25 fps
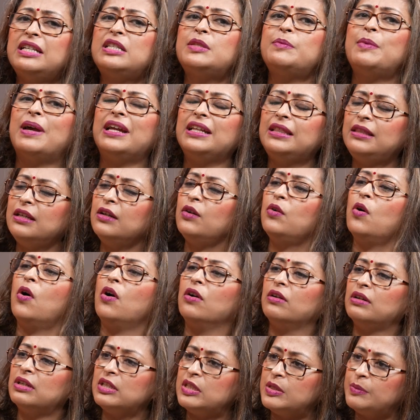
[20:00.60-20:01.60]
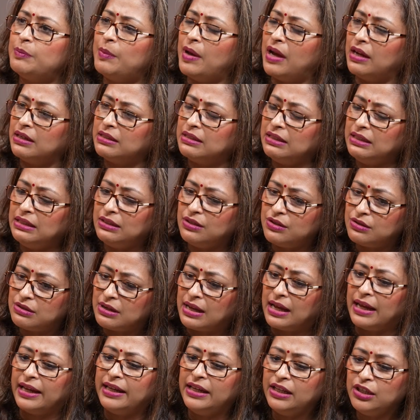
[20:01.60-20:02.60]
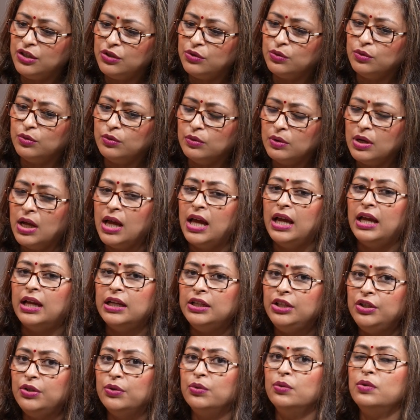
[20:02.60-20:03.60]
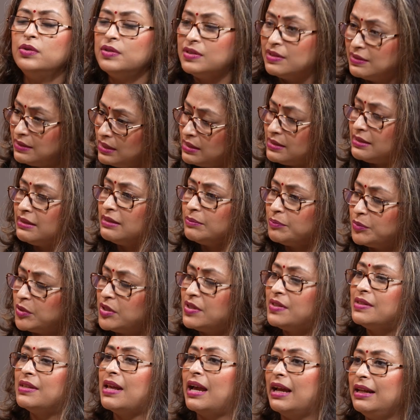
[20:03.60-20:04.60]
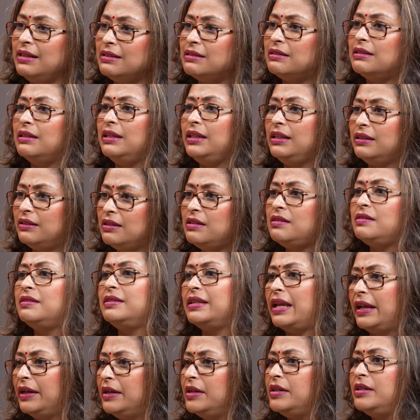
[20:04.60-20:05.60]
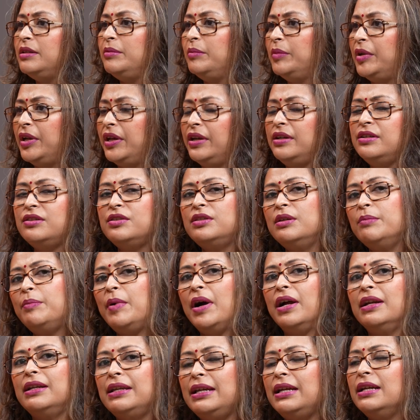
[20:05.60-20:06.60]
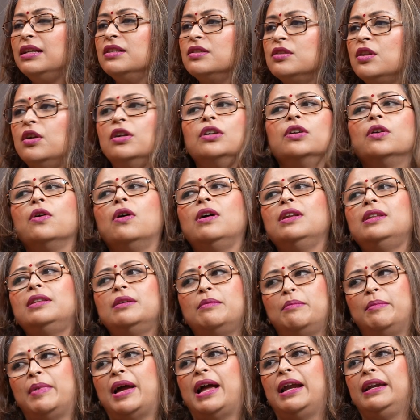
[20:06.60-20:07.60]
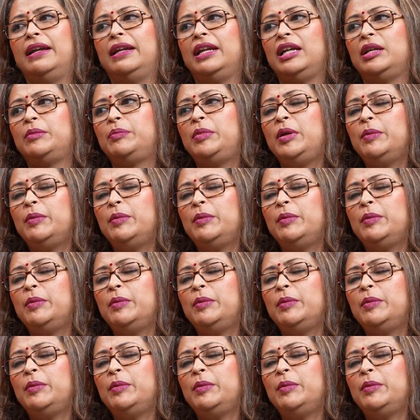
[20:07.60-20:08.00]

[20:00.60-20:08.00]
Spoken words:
despite the Congress party trying to use precisely this sentiment, the party has not got the mandate.